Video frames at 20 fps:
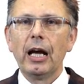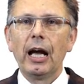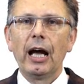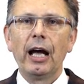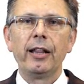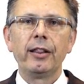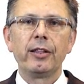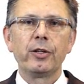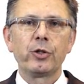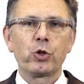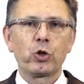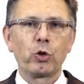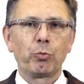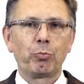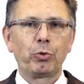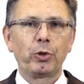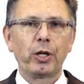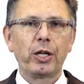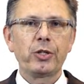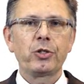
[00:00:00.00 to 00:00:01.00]
and the
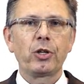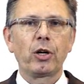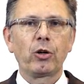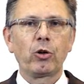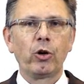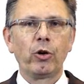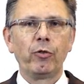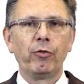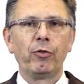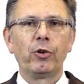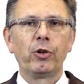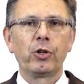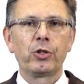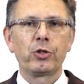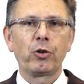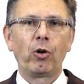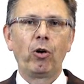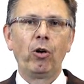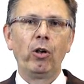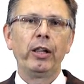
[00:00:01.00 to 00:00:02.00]
suppressor converts
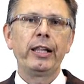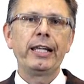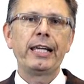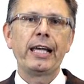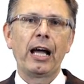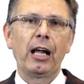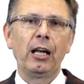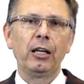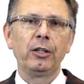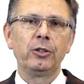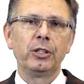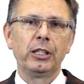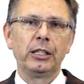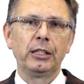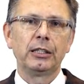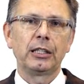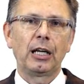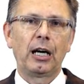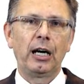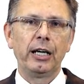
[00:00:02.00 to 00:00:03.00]
all the
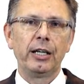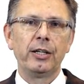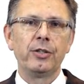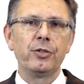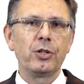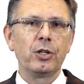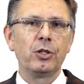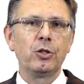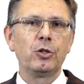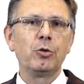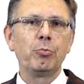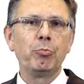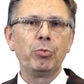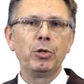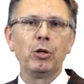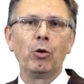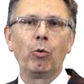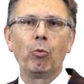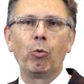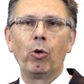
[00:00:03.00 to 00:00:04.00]
eluent ions into
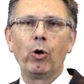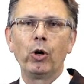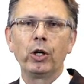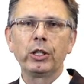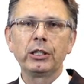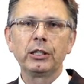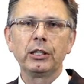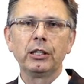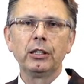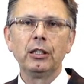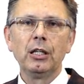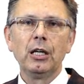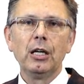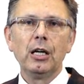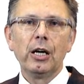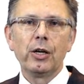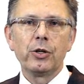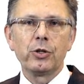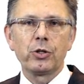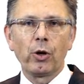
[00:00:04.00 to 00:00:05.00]
pure water.
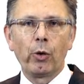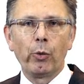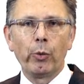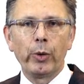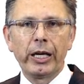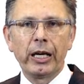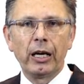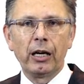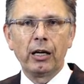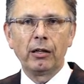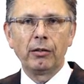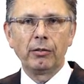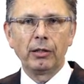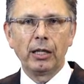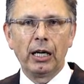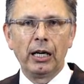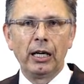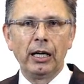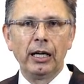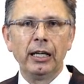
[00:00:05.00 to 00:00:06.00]
So we are
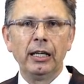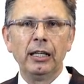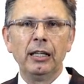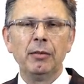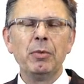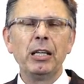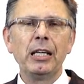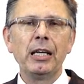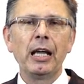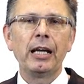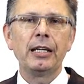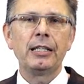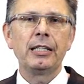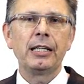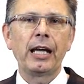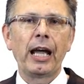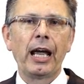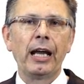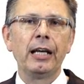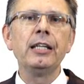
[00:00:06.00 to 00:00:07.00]

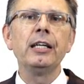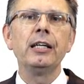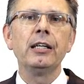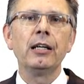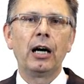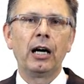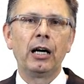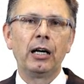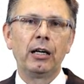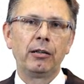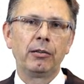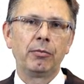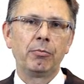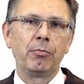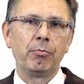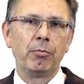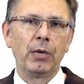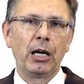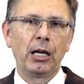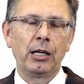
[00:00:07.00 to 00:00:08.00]
eliminating any
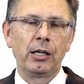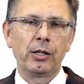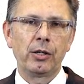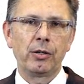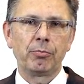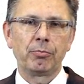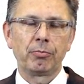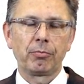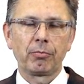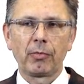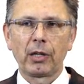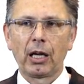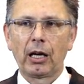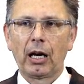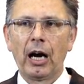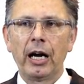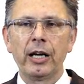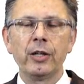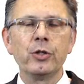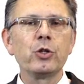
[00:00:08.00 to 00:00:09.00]

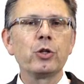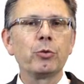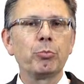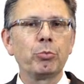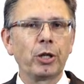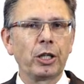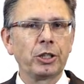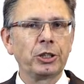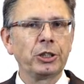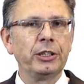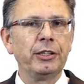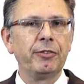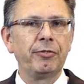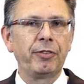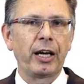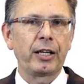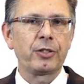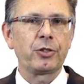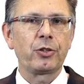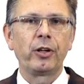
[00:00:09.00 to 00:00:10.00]
ion suppression
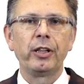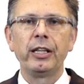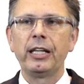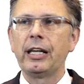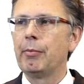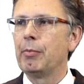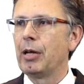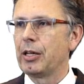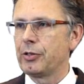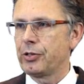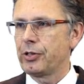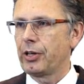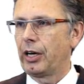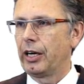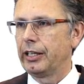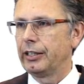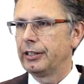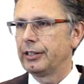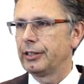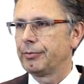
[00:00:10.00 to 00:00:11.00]
effects on the MS
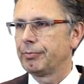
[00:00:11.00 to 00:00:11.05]
side.